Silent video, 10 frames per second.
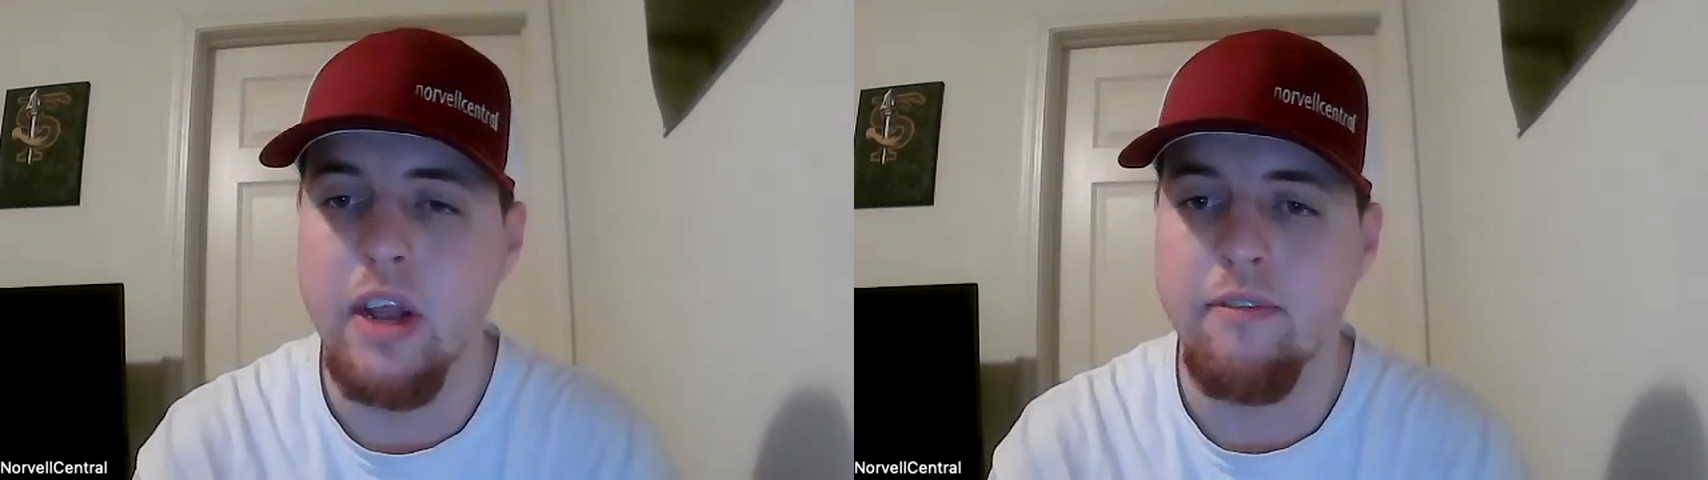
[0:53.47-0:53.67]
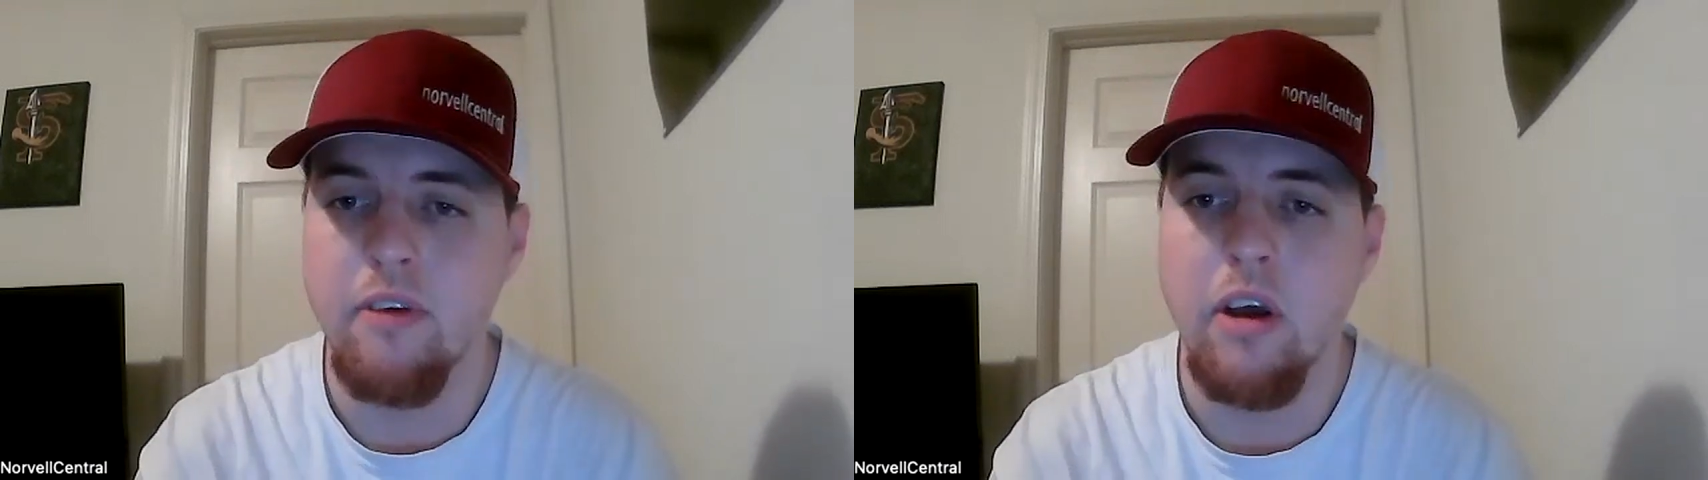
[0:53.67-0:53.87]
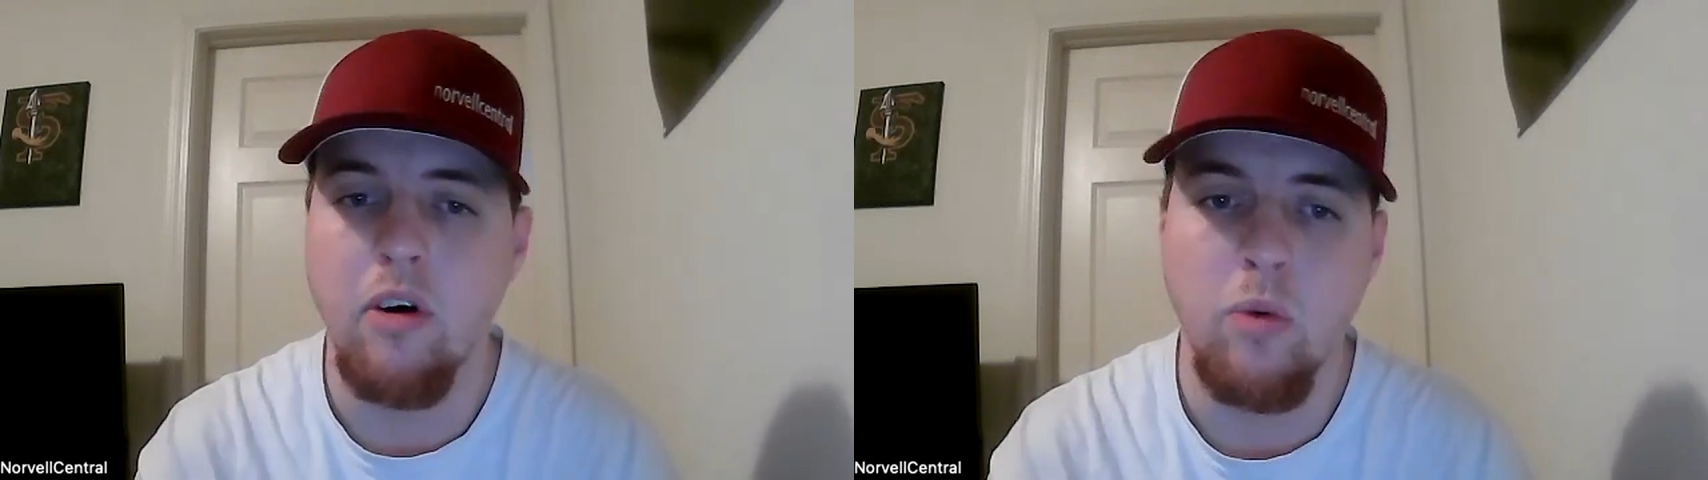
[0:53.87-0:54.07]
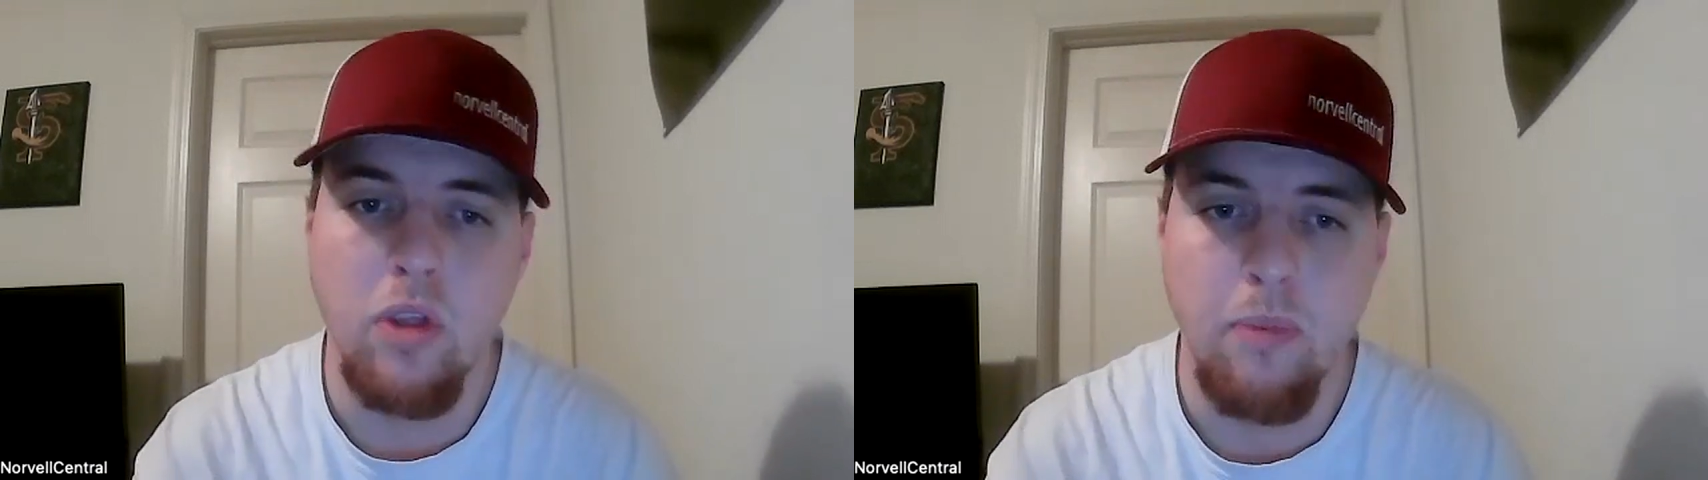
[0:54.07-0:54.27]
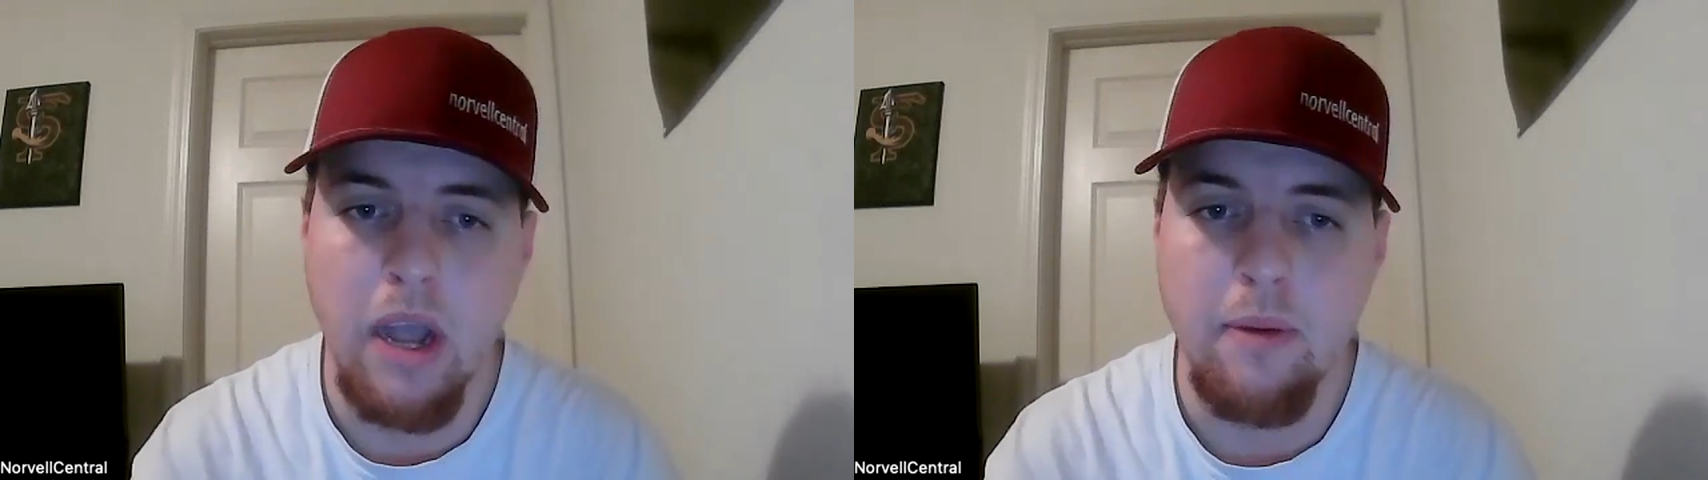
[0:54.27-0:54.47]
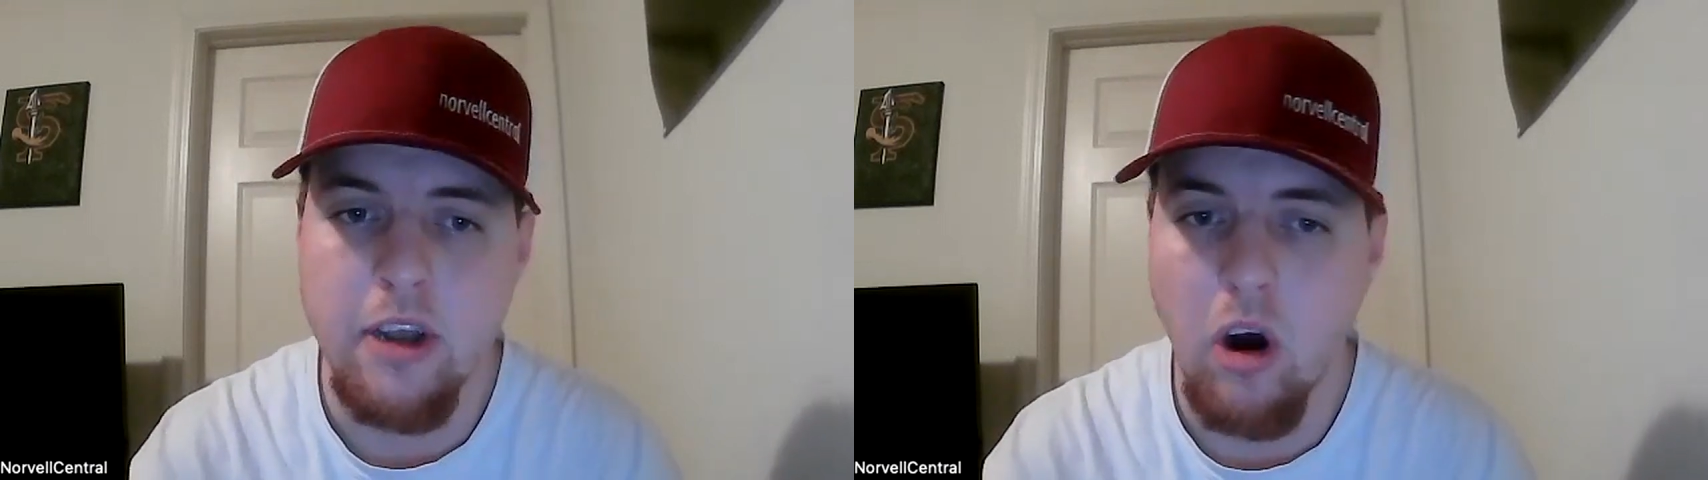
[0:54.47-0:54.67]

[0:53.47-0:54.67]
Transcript: NFL with Miami